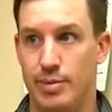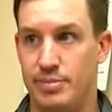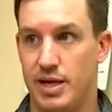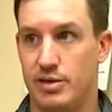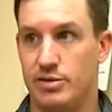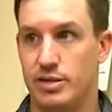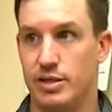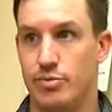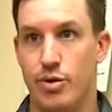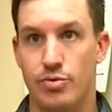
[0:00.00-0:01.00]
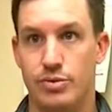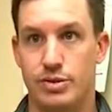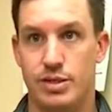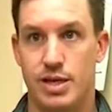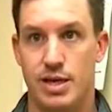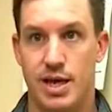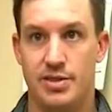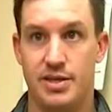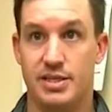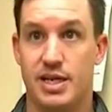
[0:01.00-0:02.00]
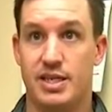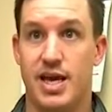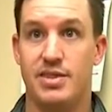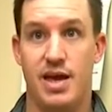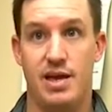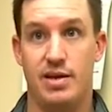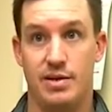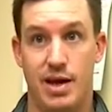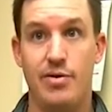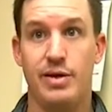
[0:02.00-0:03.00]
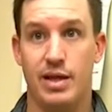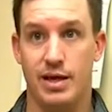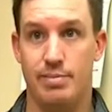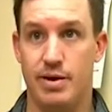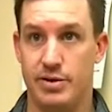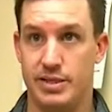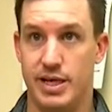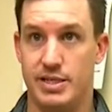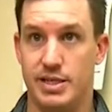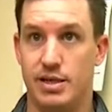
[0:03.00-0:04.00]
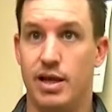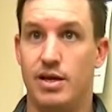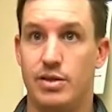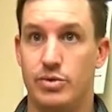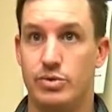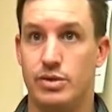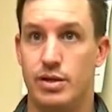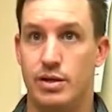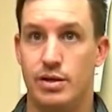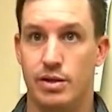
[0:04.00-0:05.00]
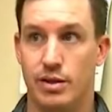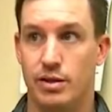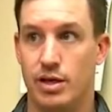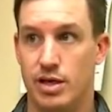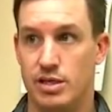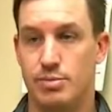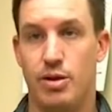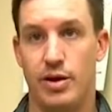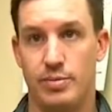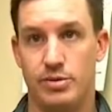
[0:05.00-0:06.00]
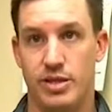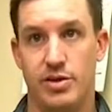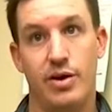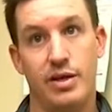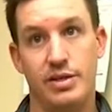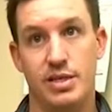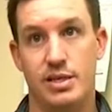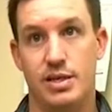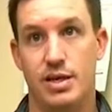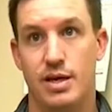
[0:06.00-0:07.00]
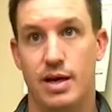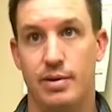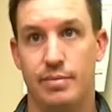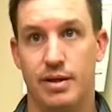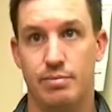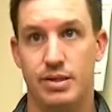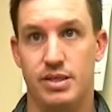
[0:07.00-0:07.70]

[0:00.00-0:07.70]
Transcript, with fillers: reptiles and rodents and things like that that carry a lot of parasites, and a lot of those smaller animals that they're hunting can